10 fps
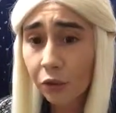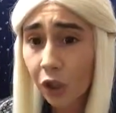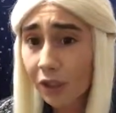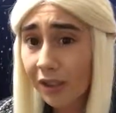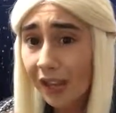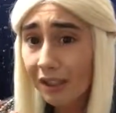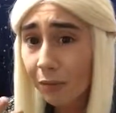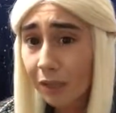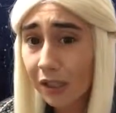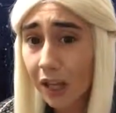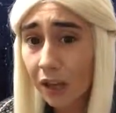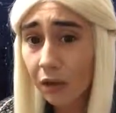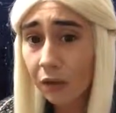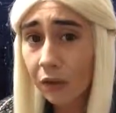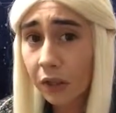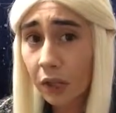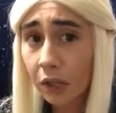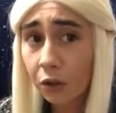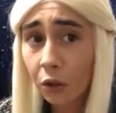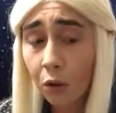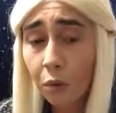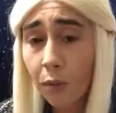just as themselves. You know,